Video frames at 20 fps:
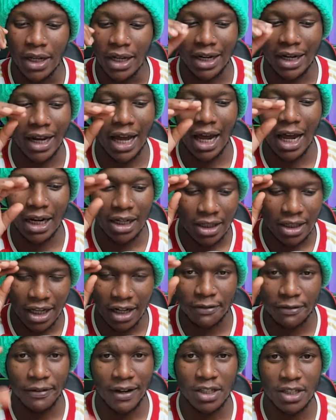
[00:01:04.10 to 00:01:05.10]
Real,
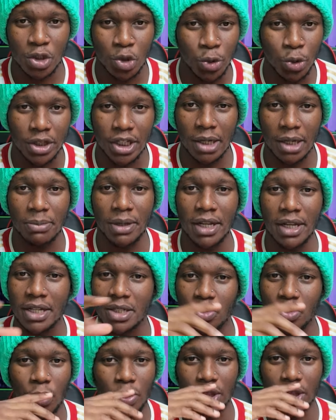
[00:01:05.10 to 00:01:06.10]
that first 2-3
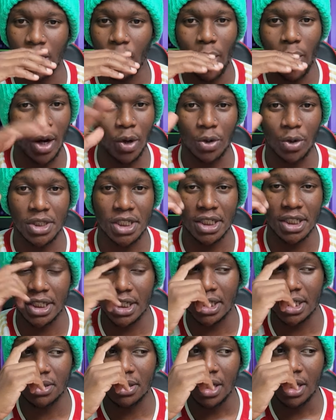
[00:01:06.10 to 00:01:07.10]
minutes, they were not in
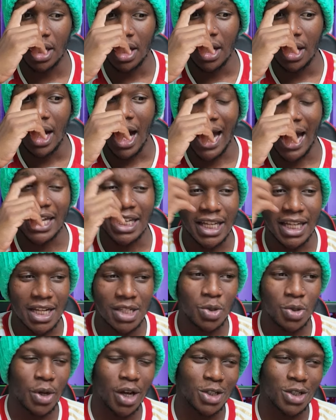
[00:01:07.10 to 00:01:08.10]
it. I
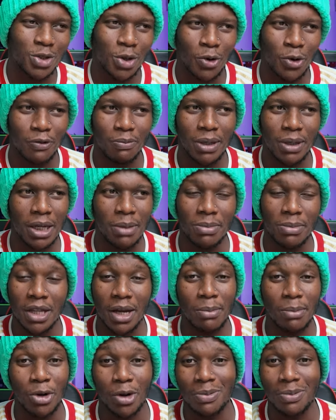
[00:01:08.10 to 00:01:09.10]
guess you can sort of blame
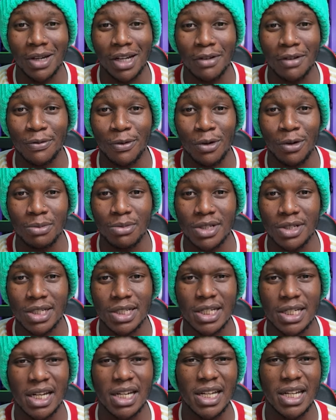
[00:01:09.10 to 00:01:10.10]
them not playing for almost
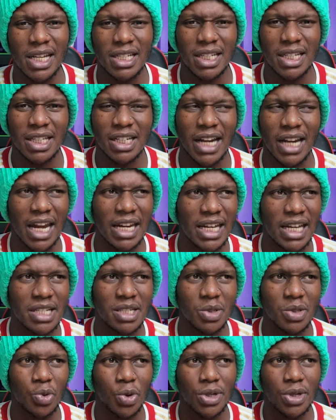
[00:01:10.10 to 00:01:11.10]
10 days. I think 9 days
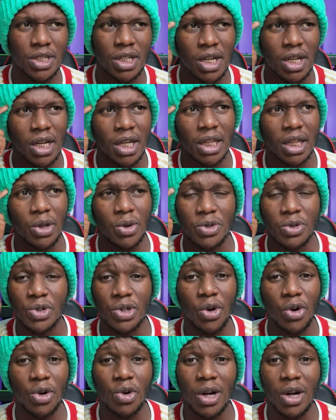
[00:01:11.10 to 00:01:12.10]
it was. There
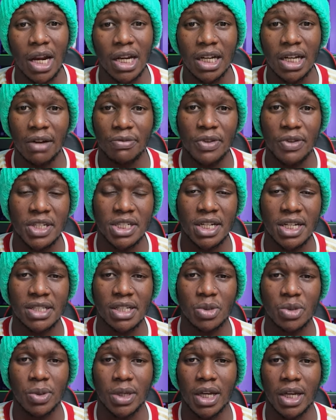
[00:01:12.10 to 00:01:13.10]
were no La Liga fixtures
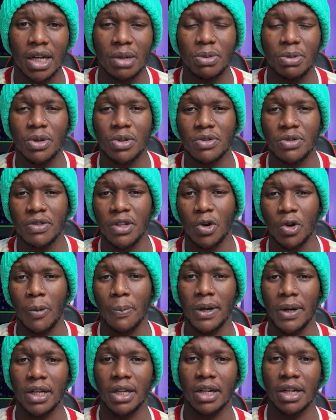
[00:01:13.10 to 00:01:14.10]
this weekend because of the
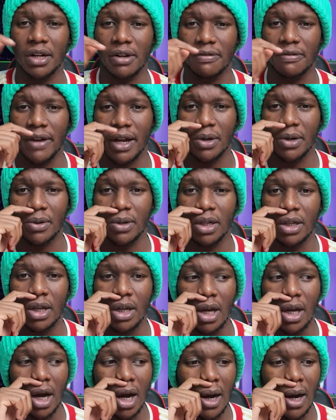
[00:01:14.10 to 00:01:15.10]
Copa del Rey final.
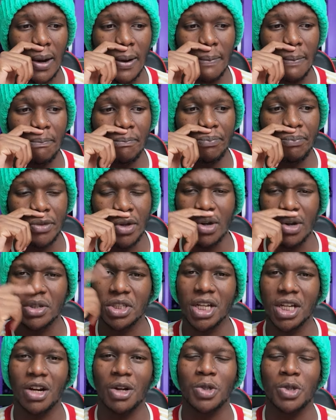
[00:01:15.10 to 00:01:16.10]

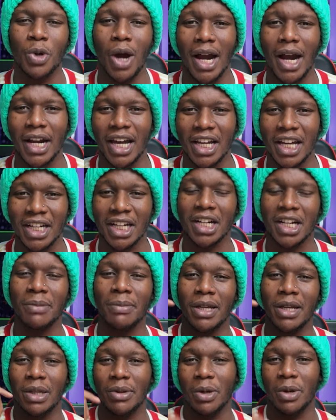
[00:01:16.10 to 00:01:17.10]
Shout out to Ander Herrera,
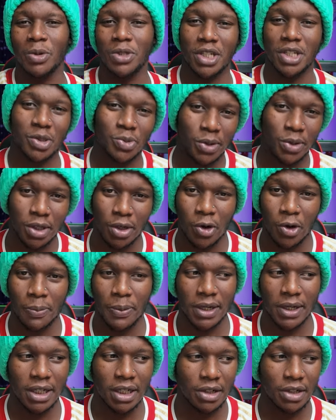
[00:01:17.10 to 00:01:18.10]
by the way, who just won the
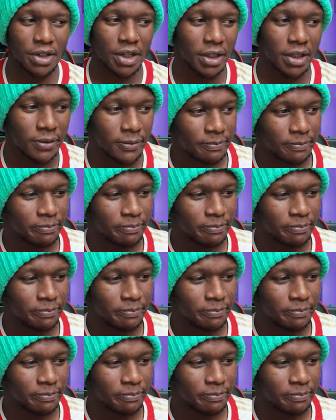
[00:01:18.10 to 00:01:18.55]
Copa del Rey.